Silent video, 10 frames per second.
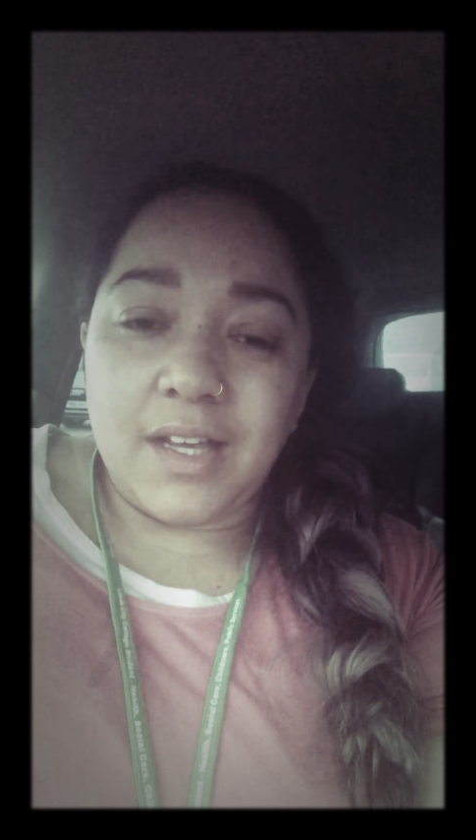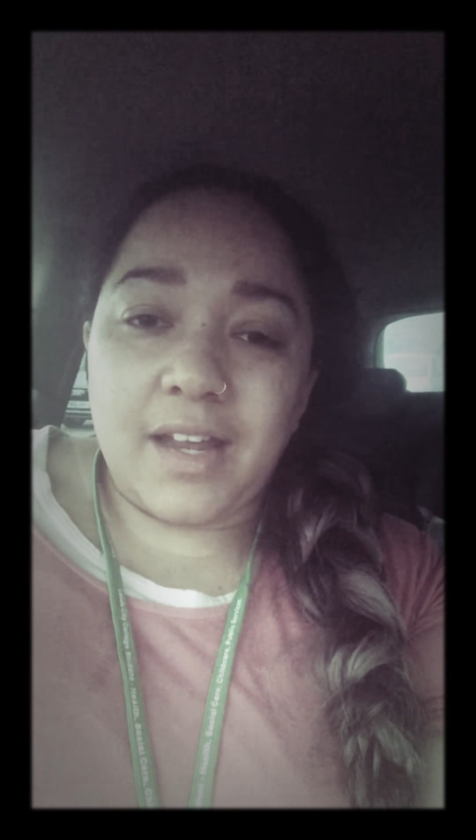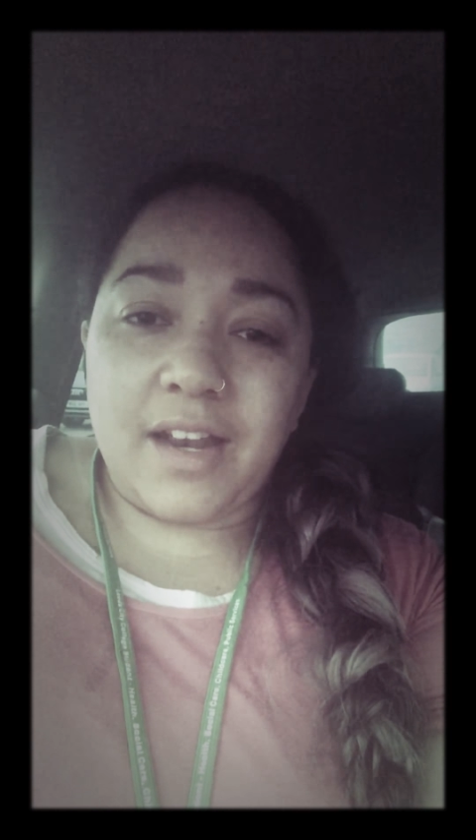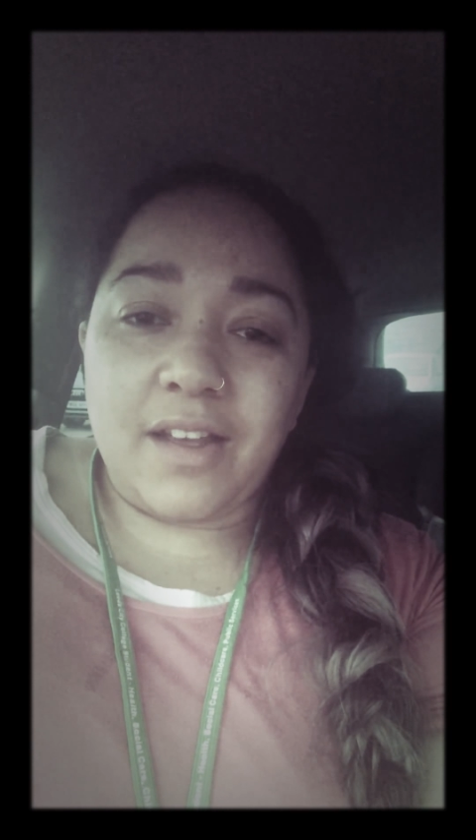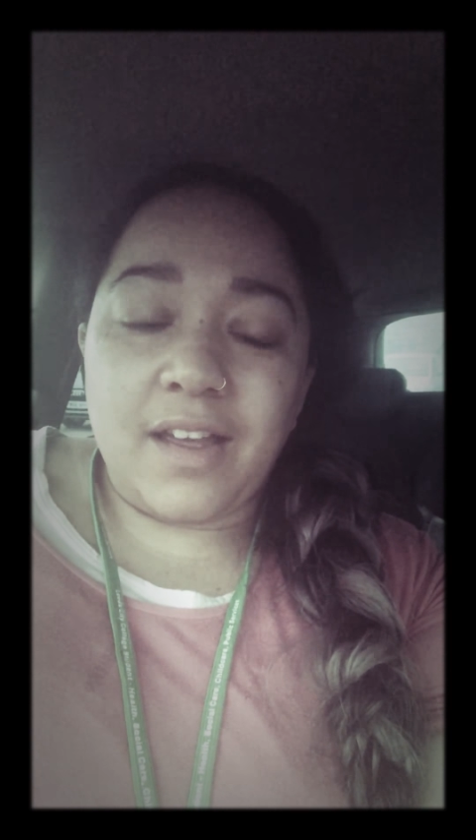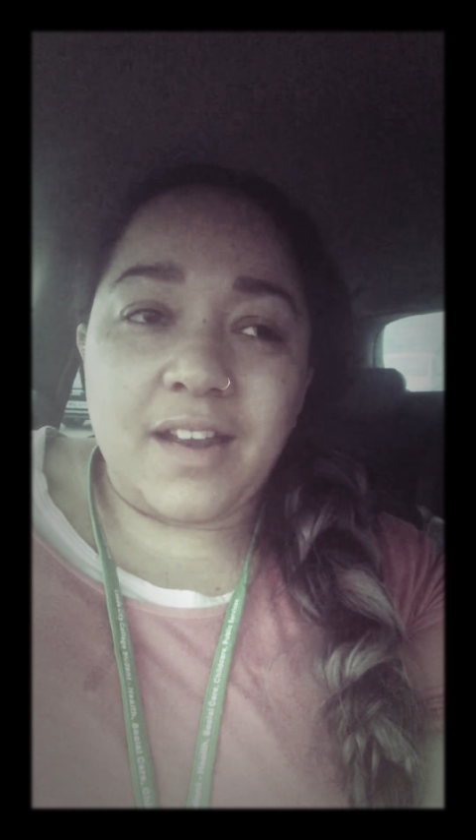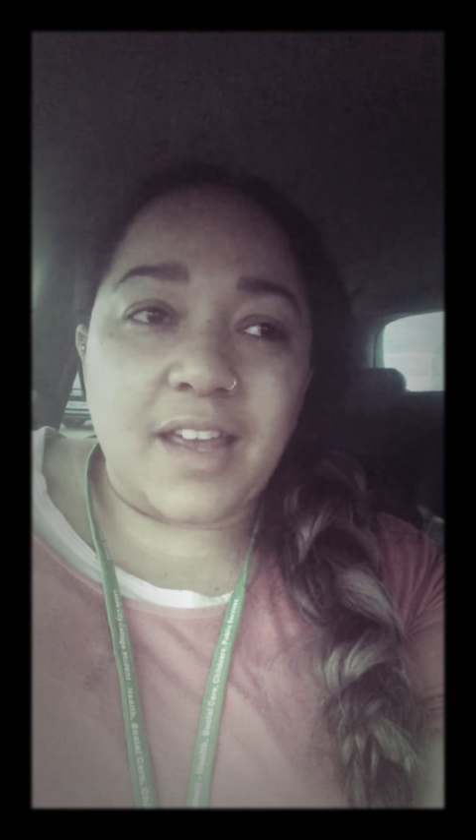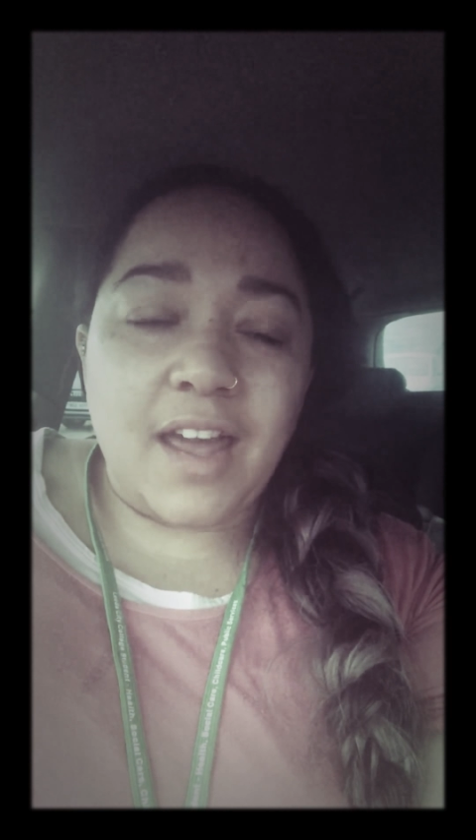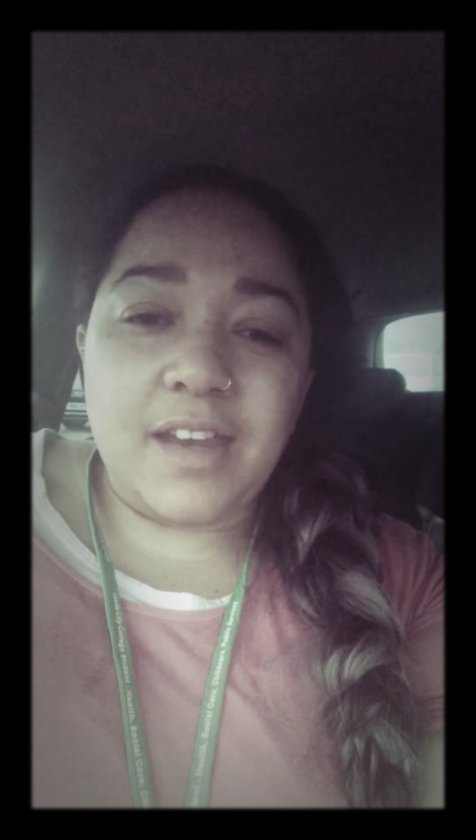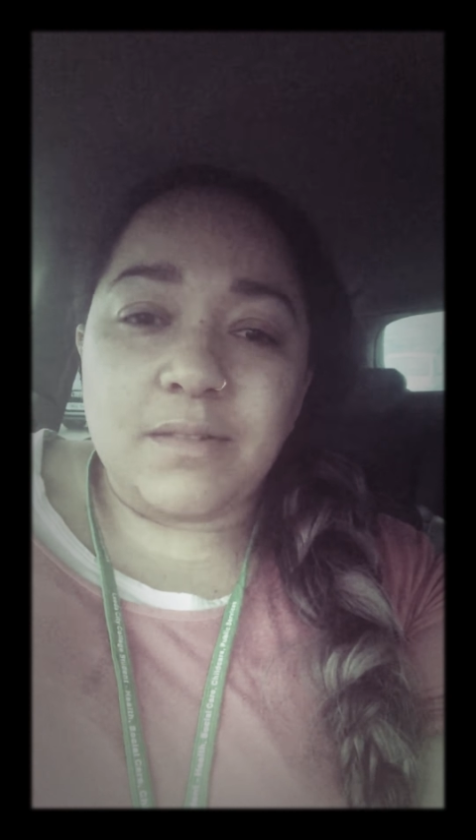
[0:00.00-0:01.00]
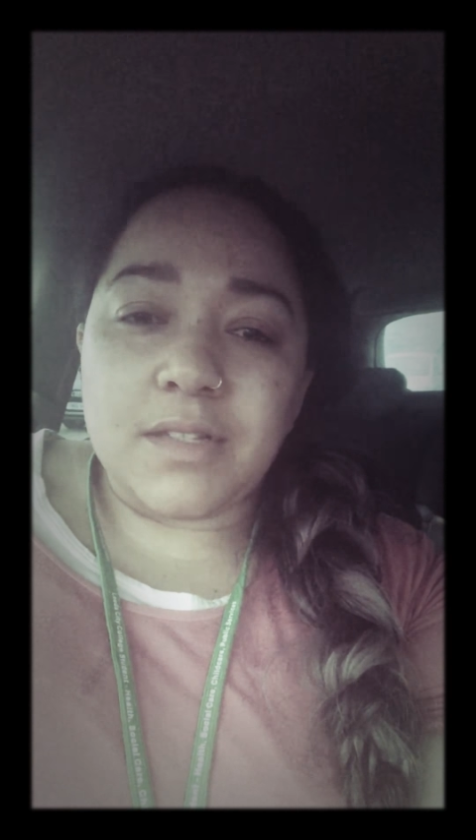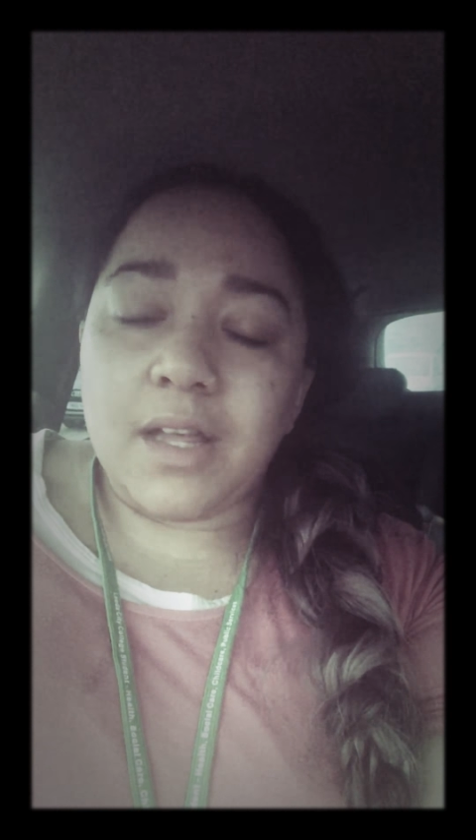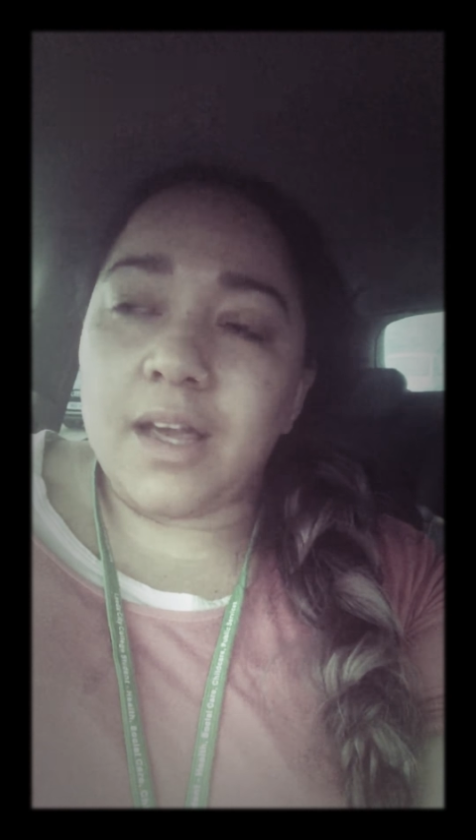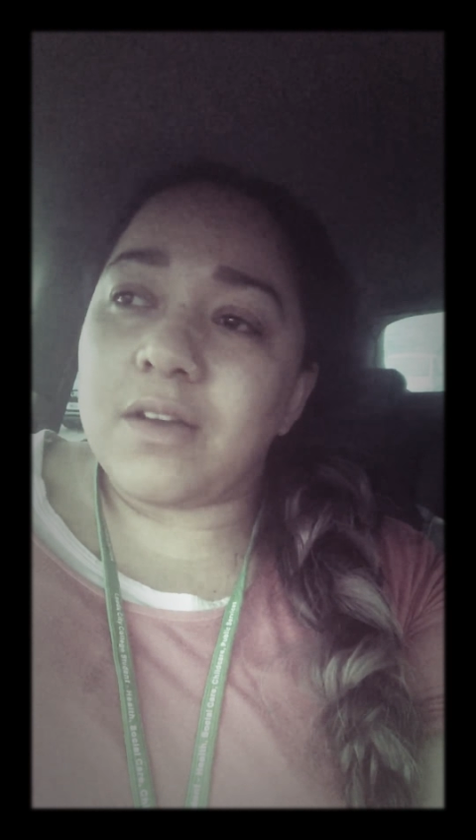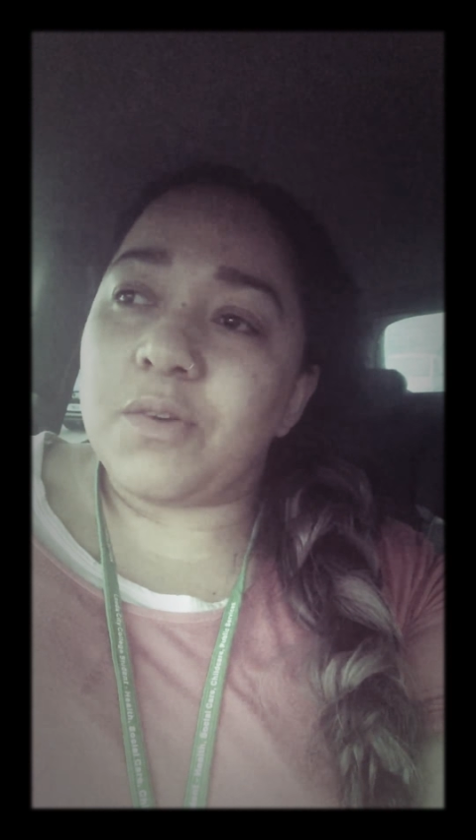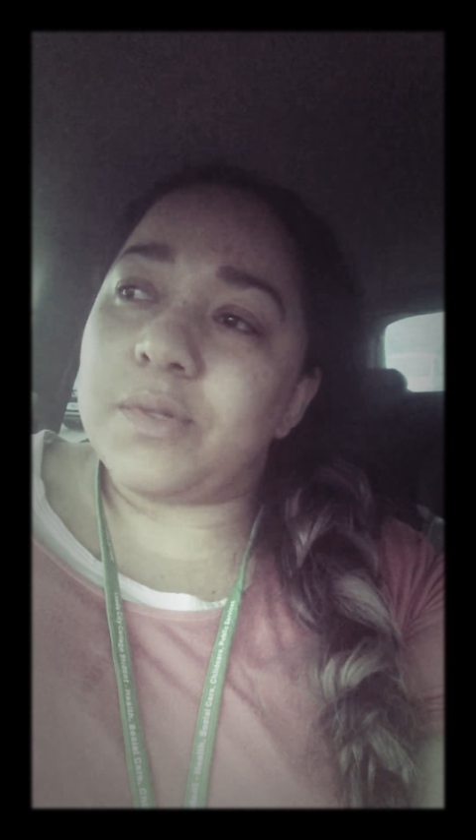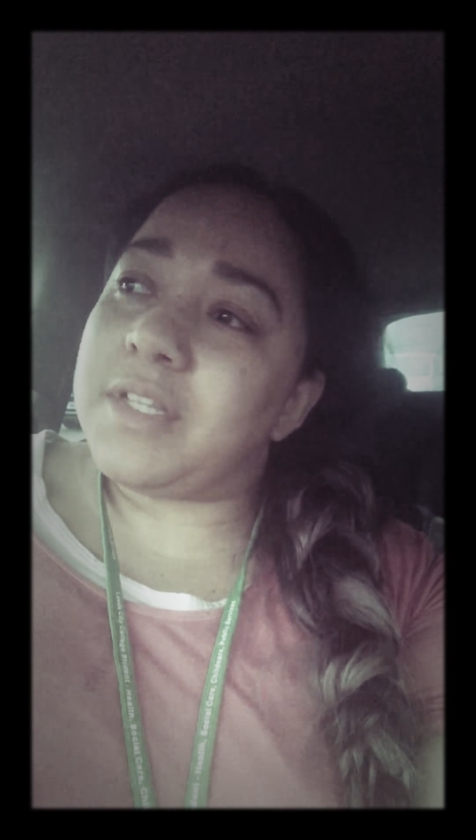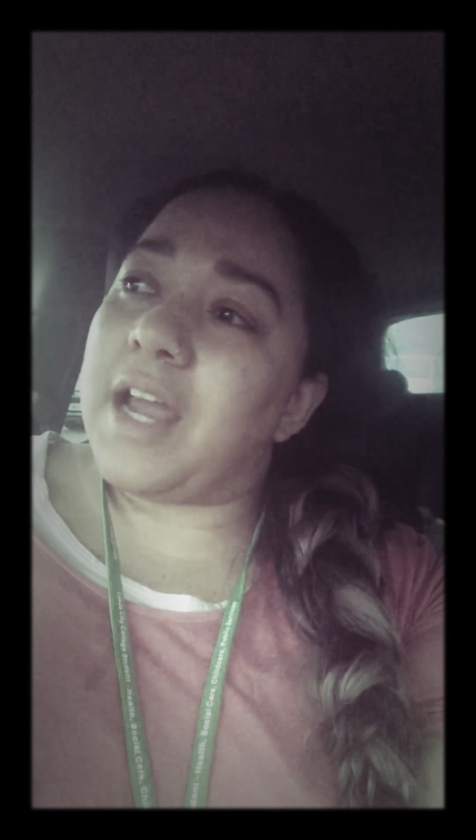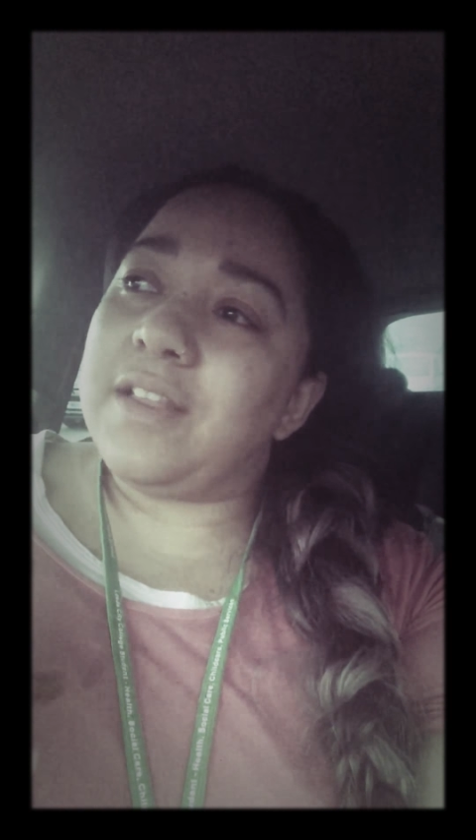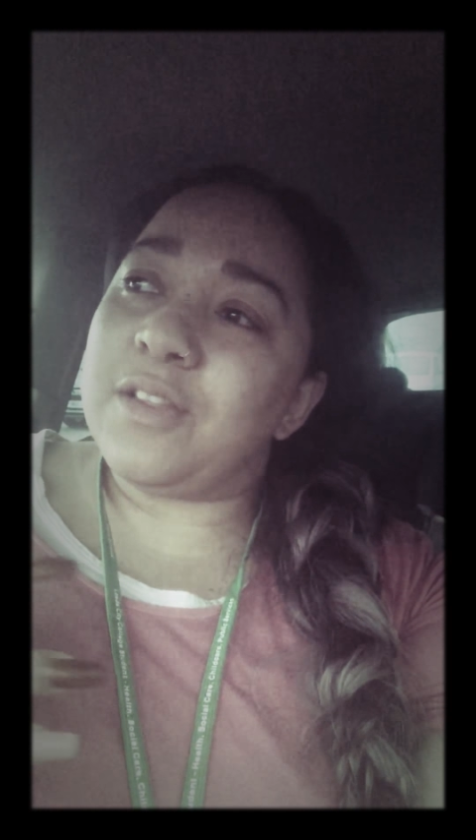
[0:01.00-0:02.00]
and I, and again, it was like God was
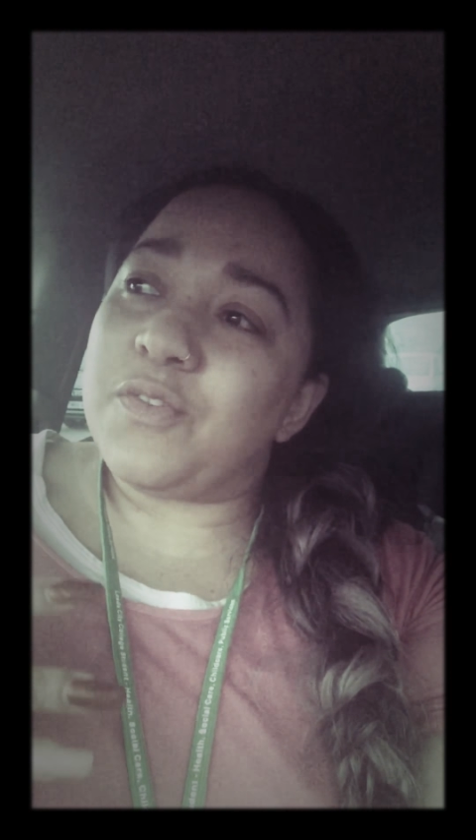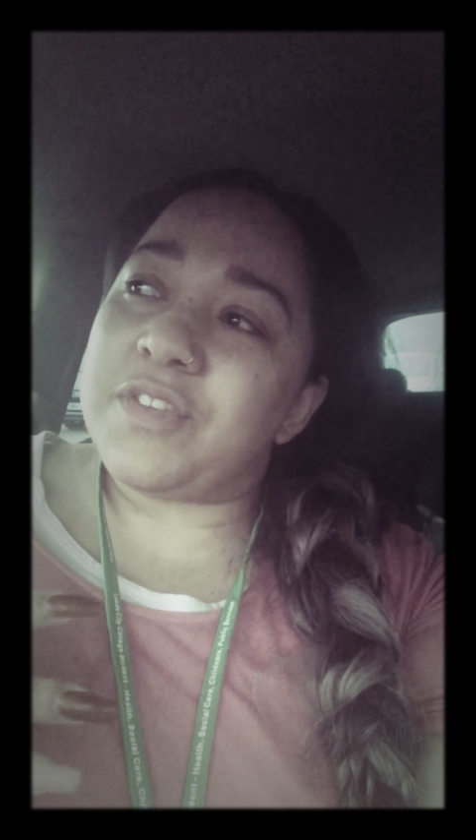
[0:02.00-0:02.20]
saying, "Look,